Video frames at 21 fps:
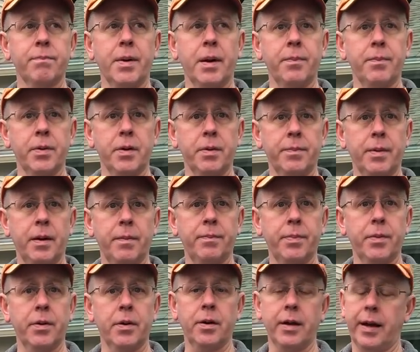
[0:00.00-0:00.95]
bumper to
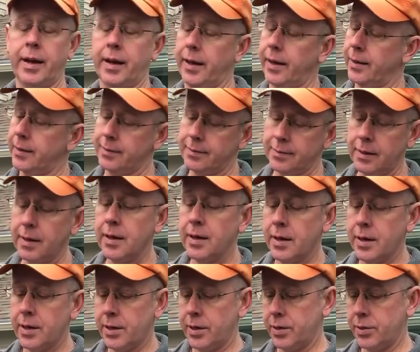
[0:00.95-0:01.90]
bumper, and
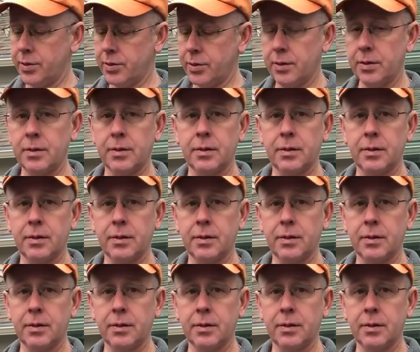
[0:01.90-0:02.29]
and you don't have a